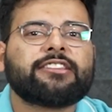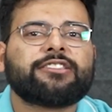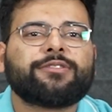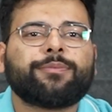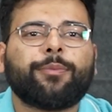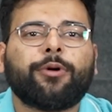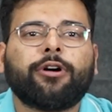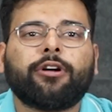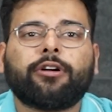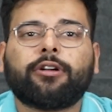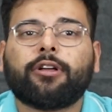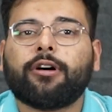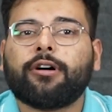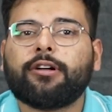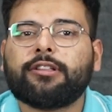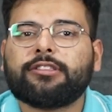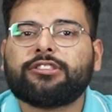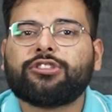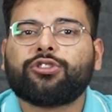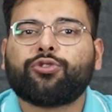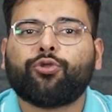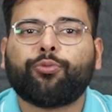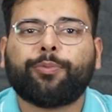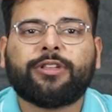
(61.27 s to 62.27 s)
expert
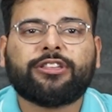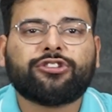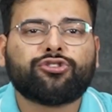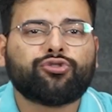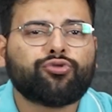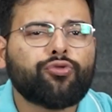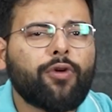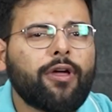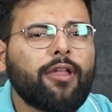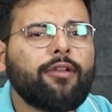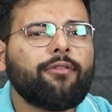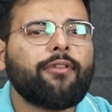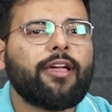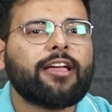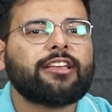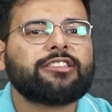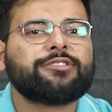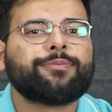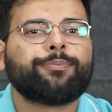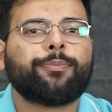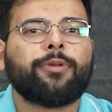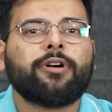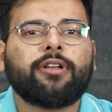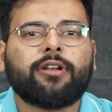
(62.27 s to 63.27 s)
earns ₹12
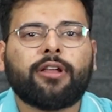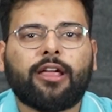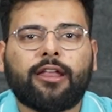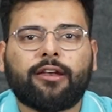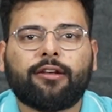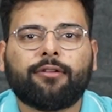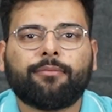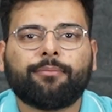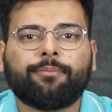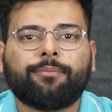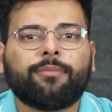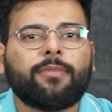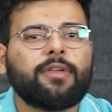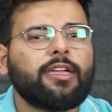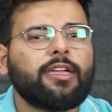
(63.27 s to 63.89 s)
lakhs per annum